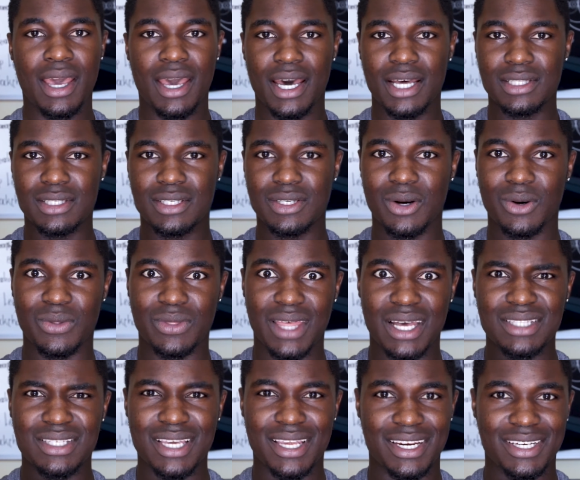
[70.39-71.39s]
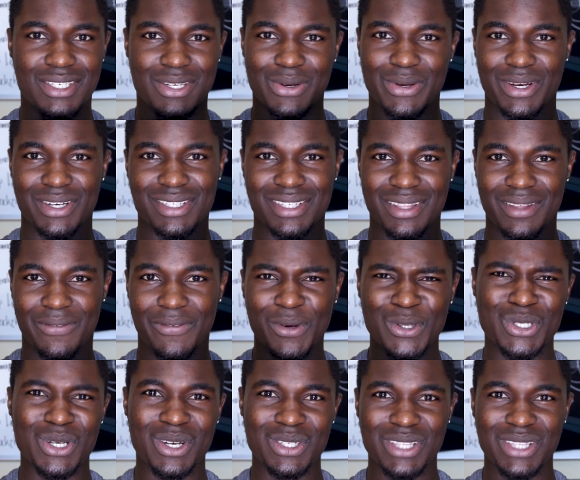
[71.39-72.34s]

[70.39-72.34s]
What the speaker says: And so that's 82 years in the future.